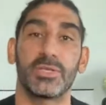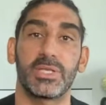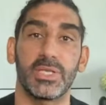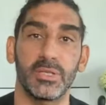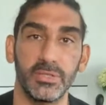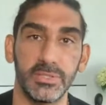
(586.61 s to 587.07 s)

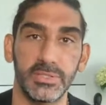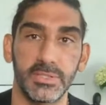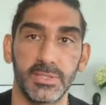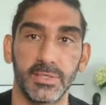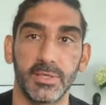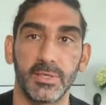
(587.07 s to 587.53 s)

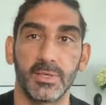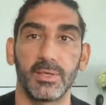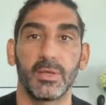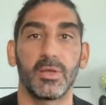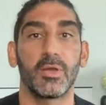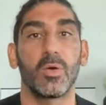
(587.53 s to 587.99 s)
guilt
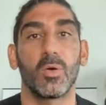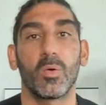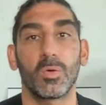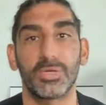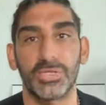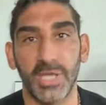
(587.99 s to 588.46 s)

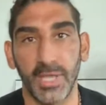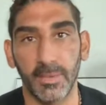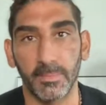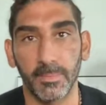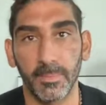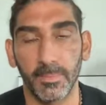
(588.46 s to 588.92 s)
or
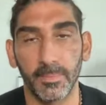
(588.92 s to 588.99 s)
shame?